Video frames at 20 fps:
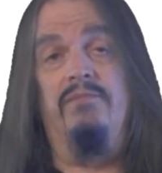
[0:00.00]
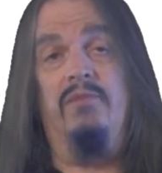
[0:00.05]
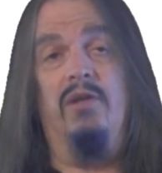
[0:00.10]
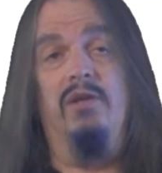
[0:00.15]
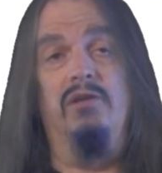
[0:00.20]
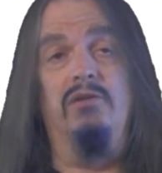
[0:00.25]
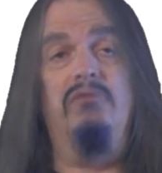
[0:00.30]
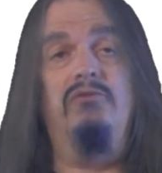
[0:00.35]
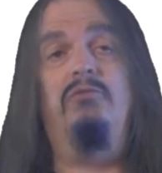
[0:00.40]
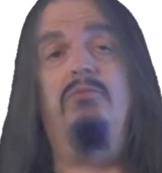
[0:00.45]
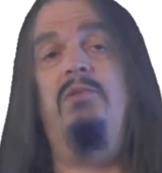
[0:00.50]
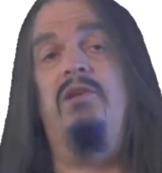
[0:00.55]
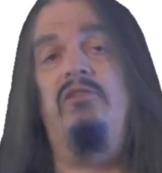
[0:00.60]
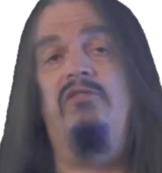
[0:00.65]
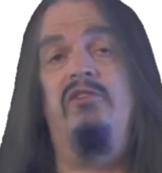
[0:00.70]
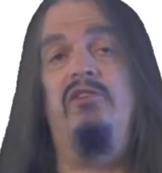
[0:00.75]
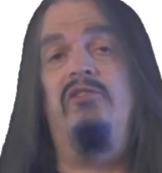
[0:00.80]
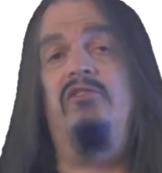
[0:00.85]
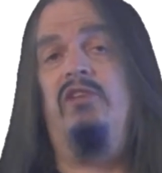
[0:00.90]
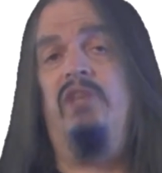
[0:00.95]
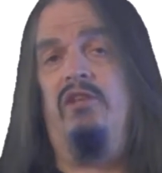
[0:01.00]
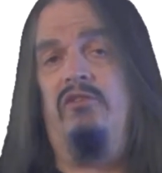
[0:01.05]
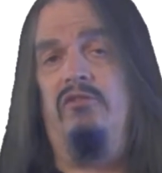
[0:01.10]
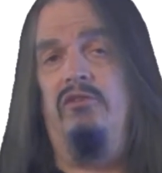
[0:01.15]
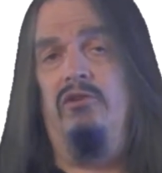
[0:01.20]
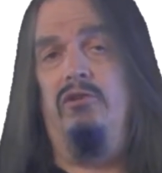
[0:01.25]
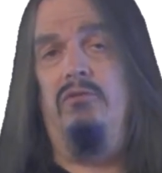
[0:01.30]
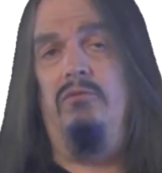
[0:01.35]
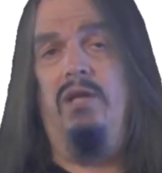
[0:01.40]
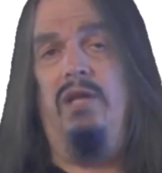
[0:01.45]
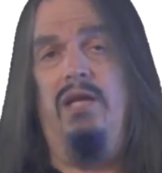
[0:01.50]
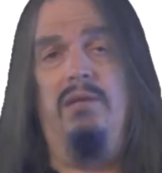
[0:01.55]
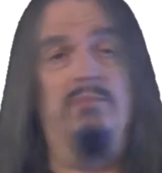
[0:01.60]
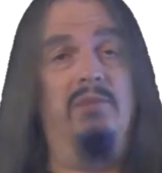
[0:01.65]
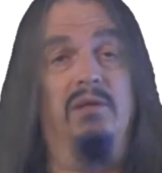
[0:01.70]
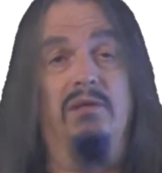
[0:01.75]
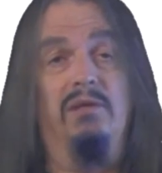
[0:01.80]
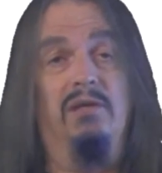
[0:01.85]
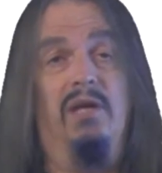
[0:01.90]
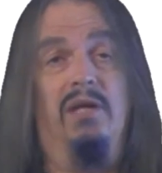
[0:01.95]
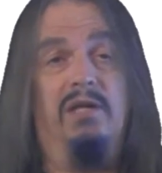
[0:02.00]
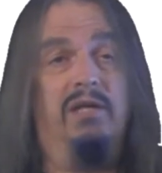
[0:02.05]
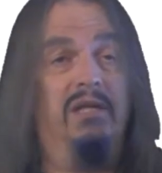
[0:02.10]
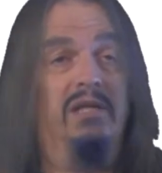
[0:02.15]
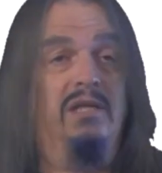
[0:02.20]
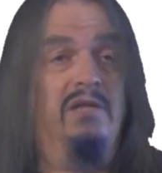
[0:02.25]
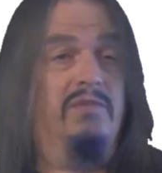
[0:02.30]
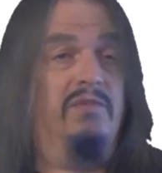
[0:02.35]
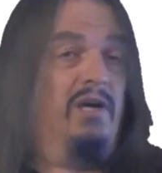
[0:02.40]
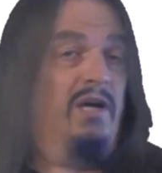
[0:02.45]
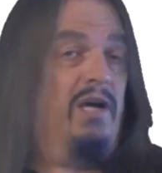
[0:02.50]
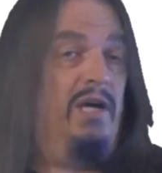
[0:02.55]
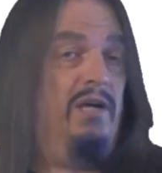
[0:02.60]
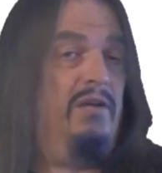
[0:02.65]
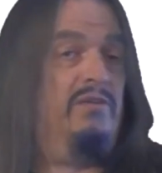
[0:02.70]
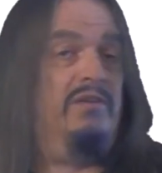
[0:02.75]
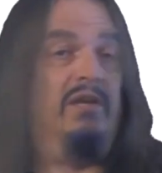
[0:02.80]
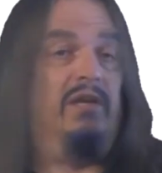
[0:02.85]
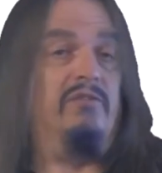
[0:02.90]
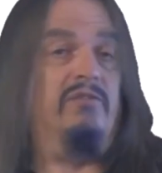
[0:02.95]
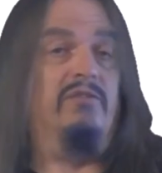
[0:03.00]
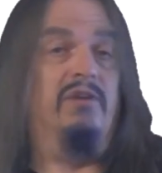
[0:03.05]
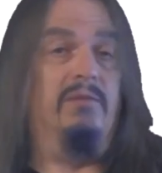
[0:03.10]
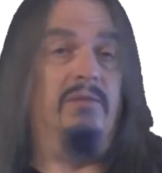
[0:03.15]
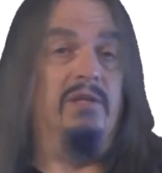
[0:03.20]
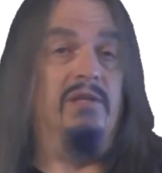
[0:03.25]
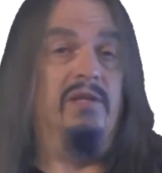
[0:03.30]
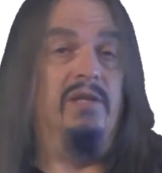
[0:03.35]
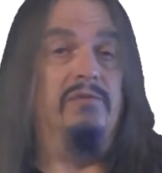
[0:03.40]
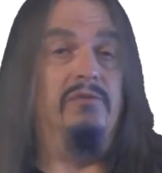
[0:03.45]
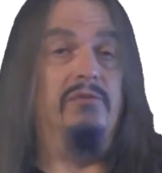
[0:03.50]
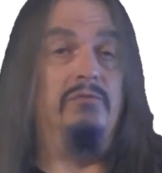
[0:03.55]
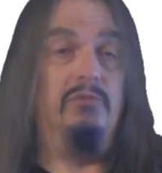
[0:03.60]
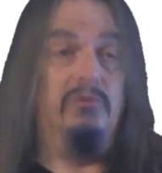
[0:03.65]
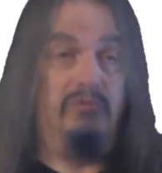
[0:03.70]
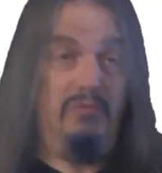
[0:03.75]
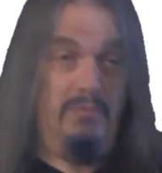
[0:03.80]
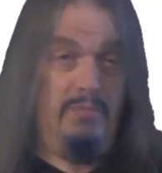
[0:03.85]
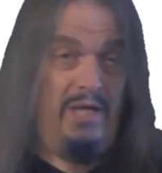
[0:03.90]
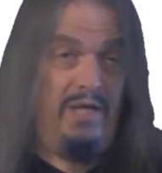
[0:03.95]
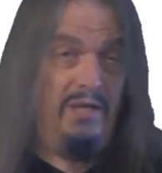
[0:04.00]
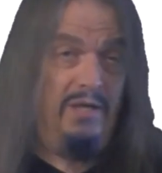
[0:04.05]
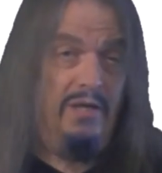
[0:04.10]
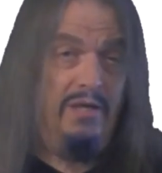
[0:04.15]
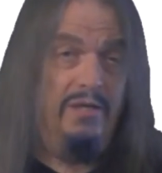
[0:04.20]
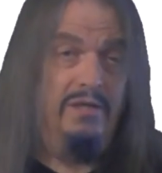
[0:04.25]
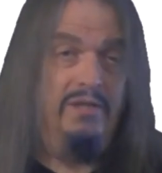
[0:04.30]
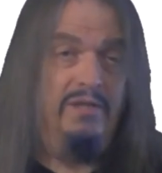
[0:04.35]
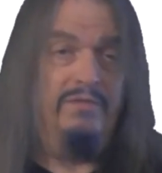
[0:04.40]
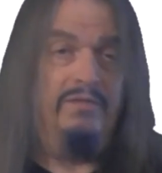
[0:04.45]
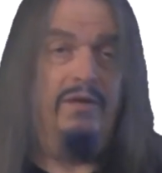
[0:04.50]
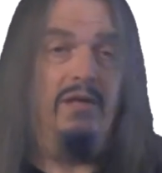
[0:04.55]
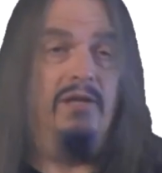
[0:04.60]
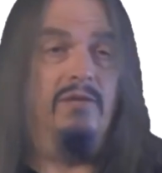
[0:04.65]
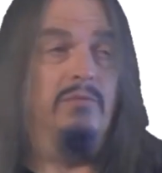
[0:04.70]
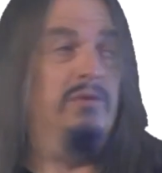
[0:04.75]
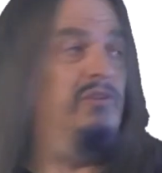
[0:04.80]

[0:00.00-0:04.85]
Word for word: A new species gets a new name, but not any of the higher taxonomic levels, which remain undefined.